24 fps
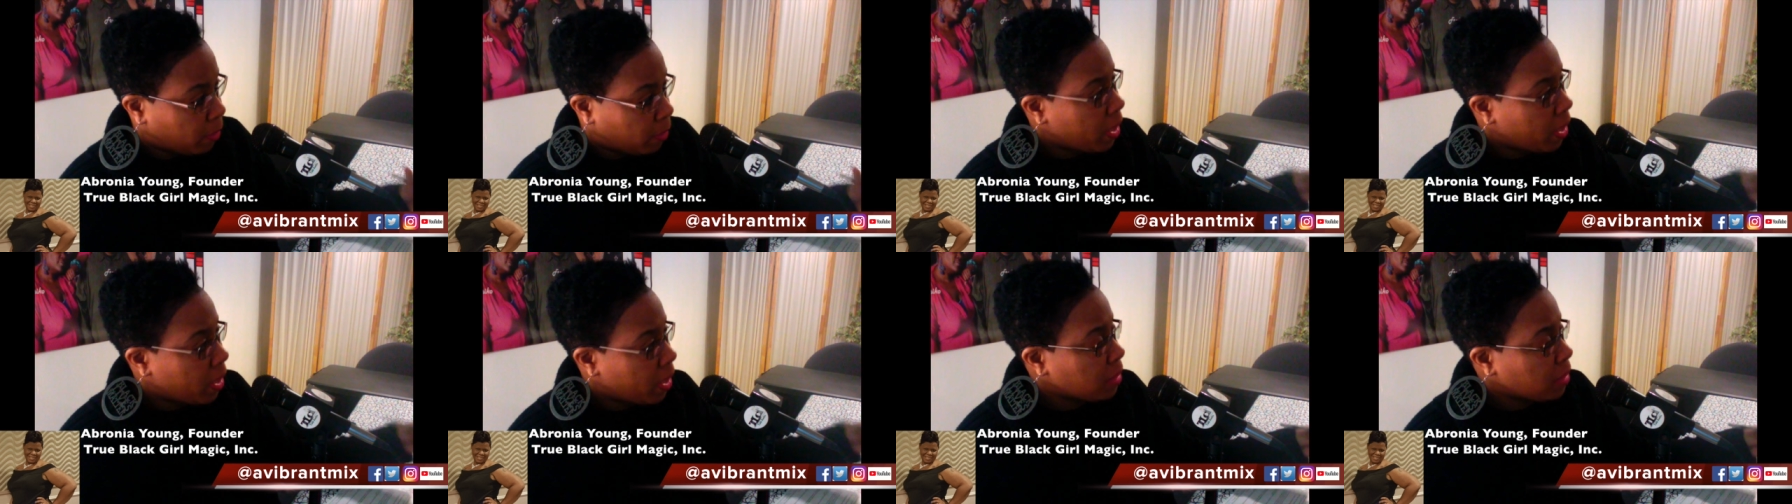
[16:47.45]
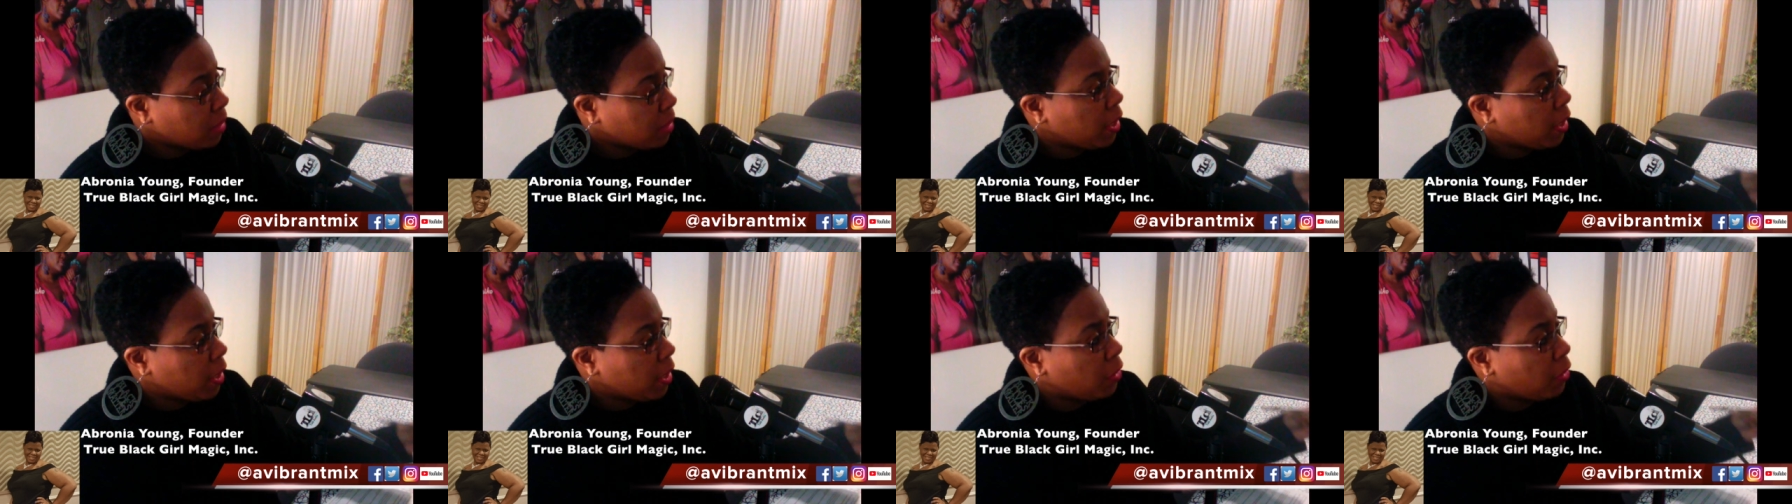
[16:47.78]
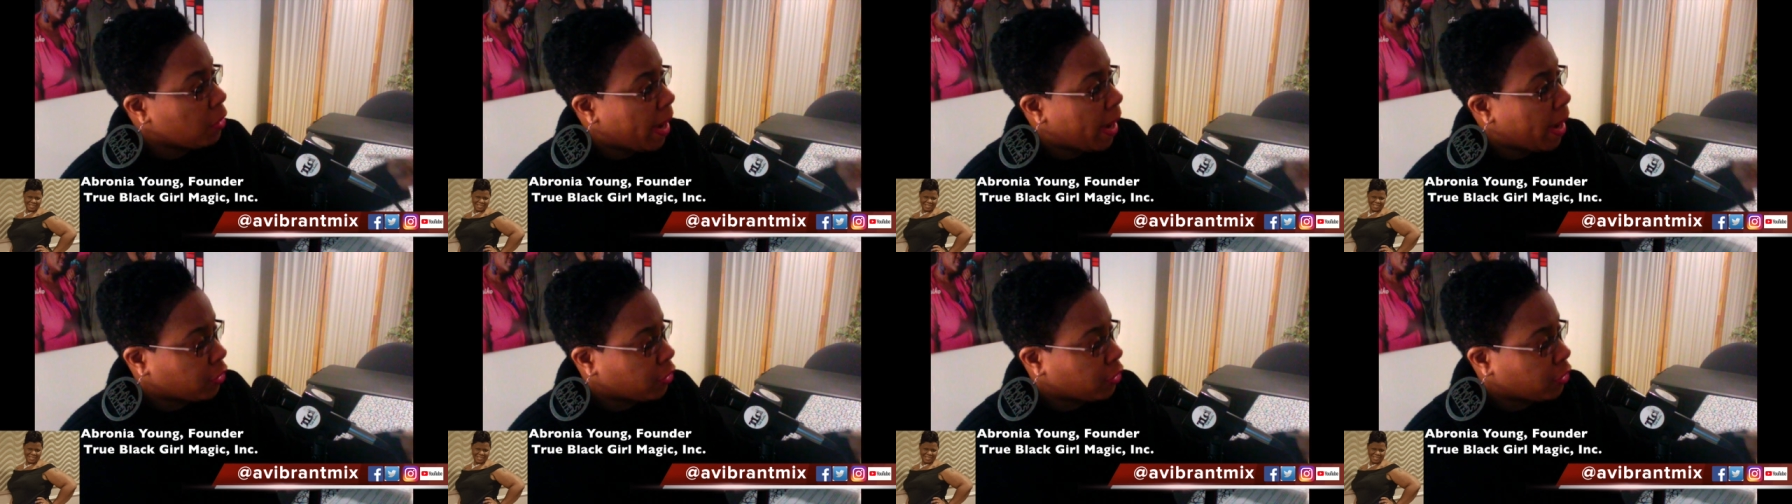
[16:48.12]
but what has been the
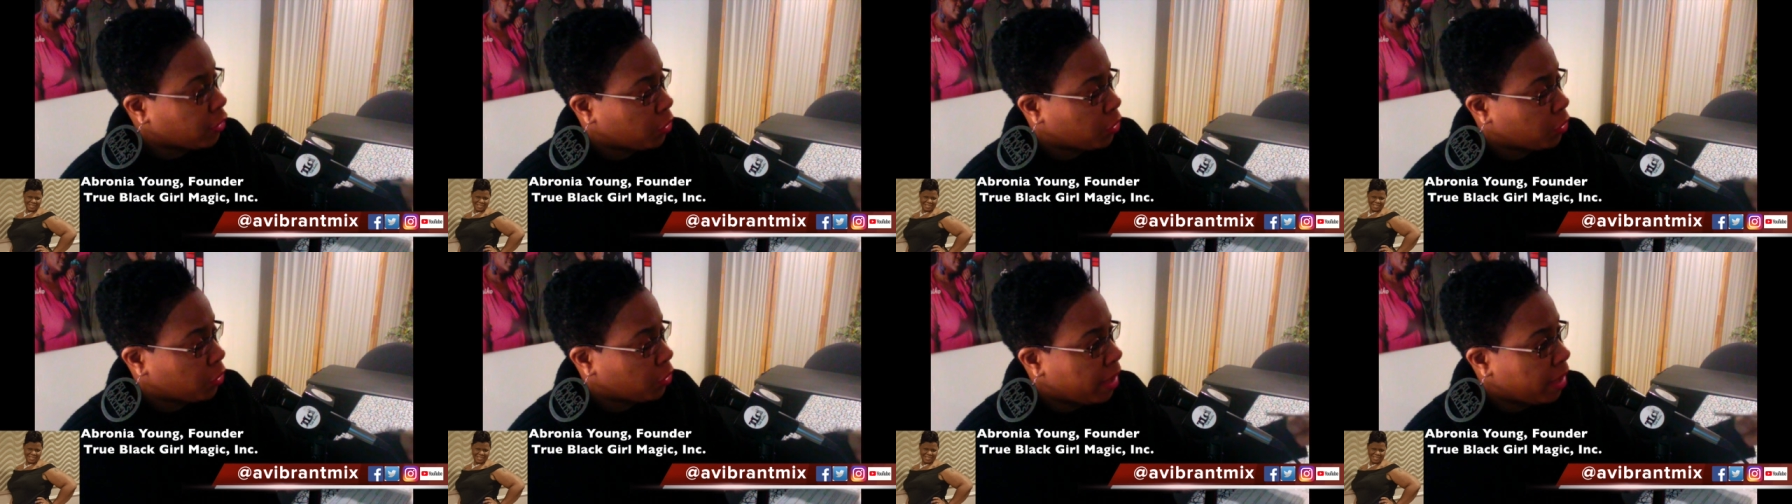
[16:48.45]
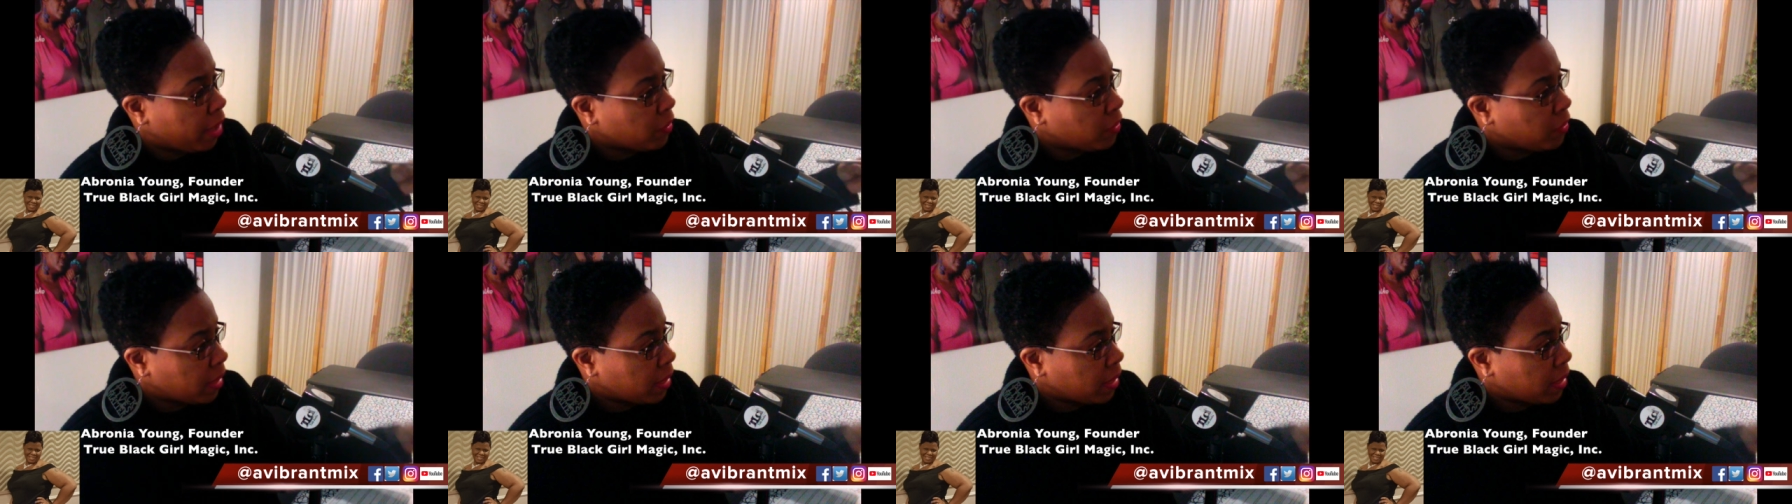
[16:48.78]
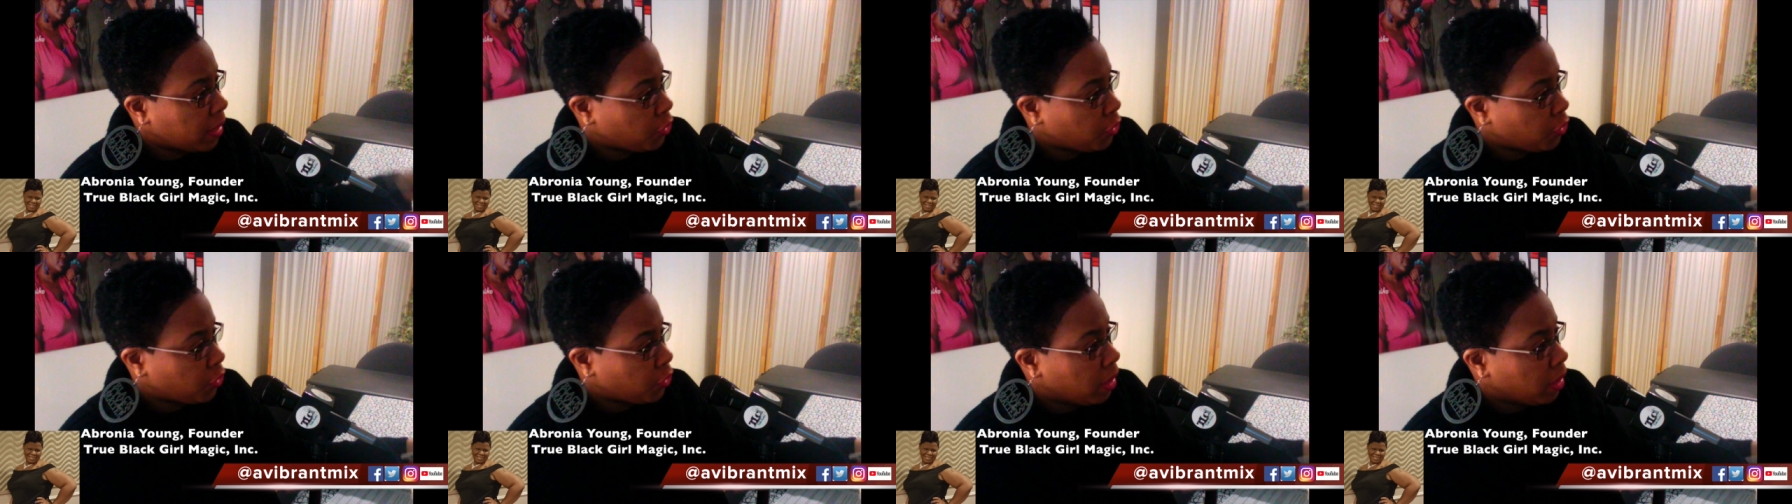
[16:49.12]
interaction or
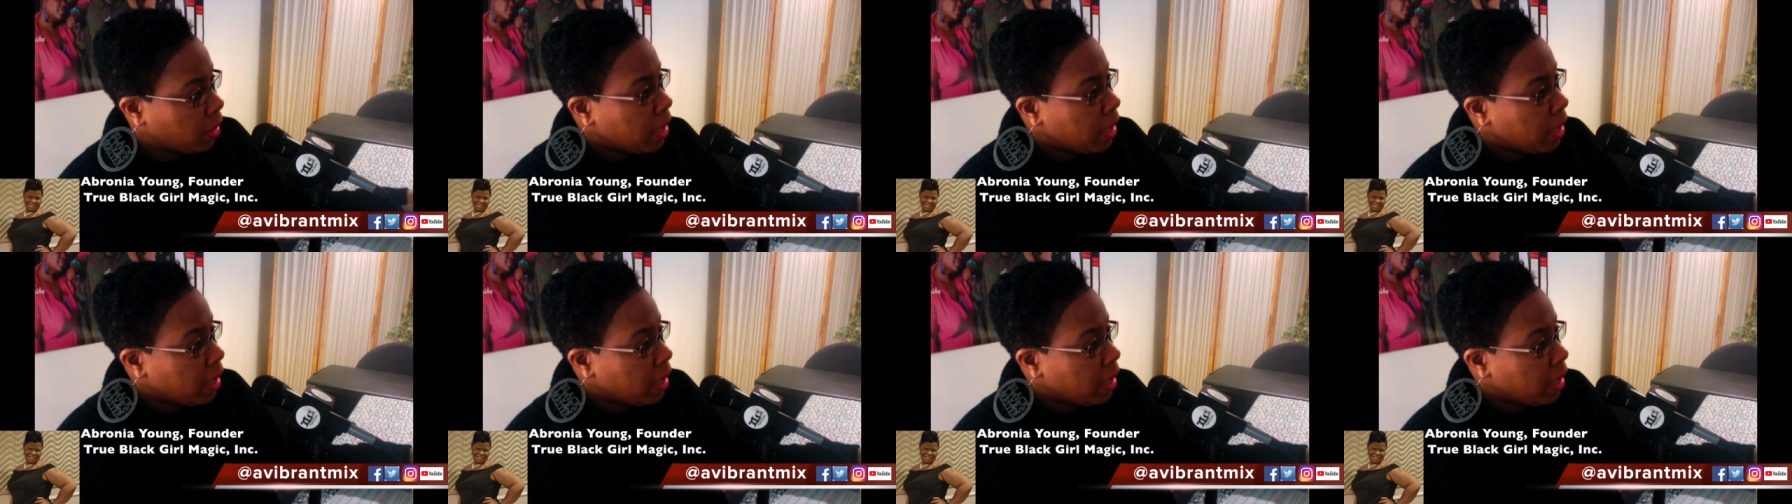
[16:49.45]
conversation